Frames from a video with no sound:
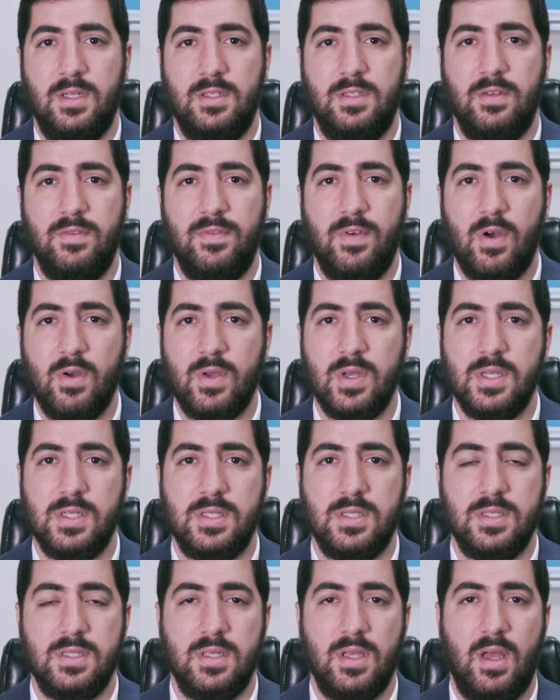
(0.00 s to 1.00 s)
to
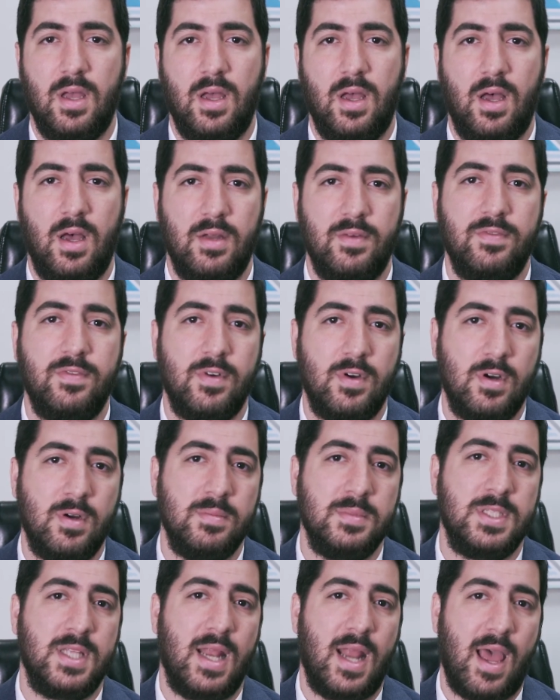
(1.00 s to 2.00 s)
focus on
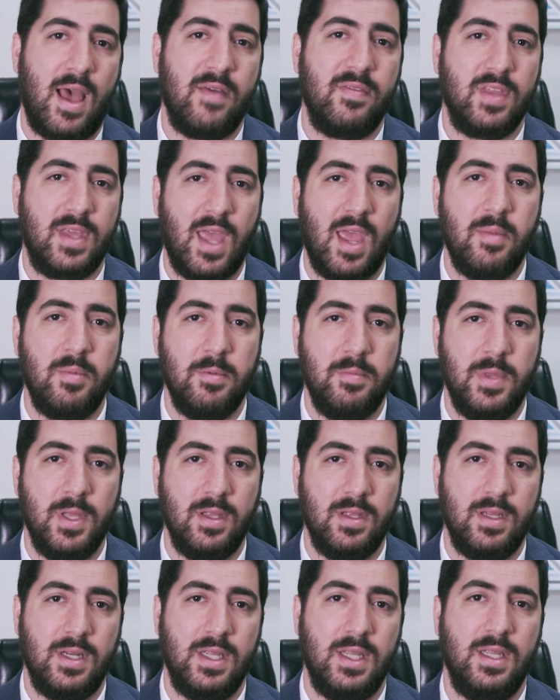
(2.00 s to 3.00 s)
firms that have the
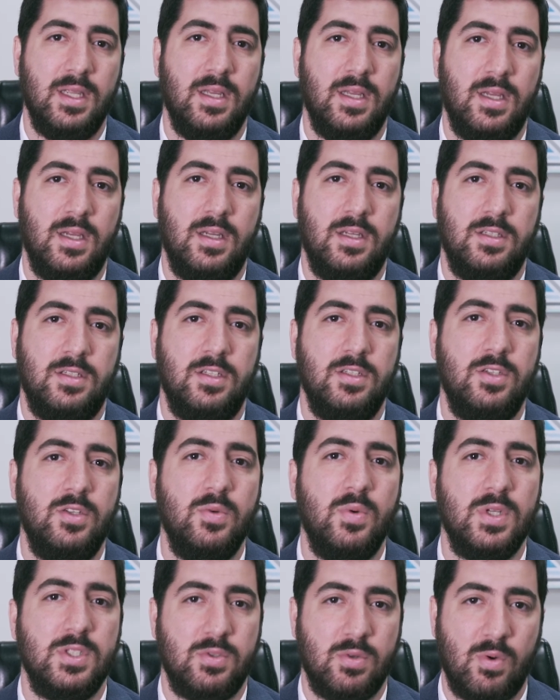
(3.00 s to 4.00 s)
capability to do
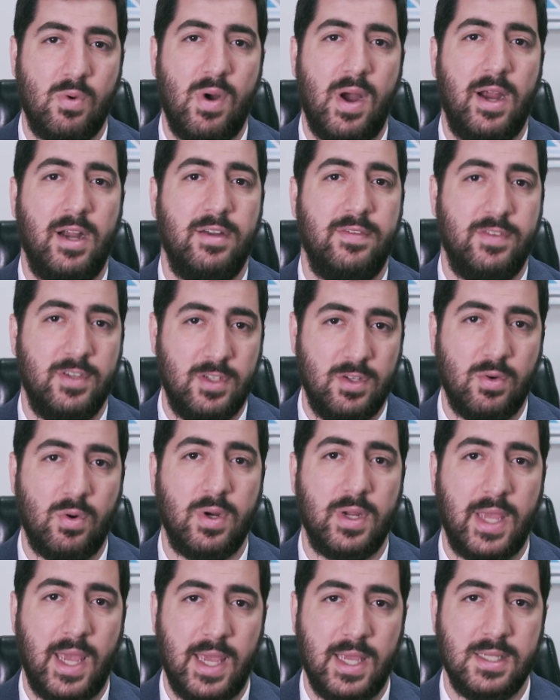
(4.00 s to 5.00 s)
what's required for your
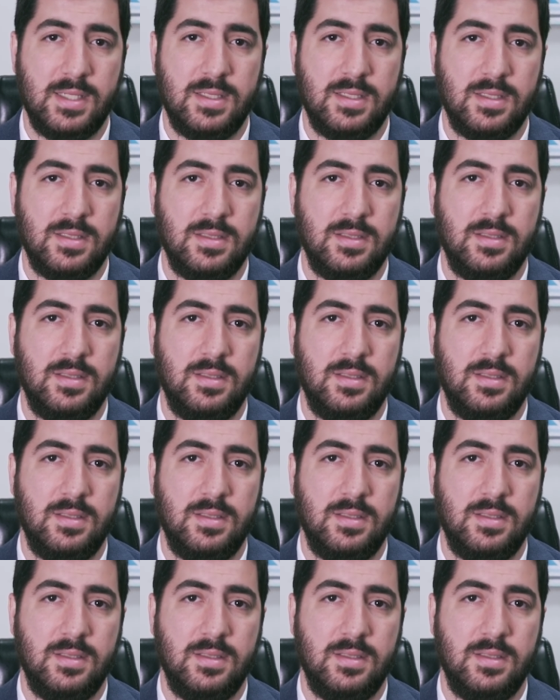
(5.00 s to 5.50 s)
case.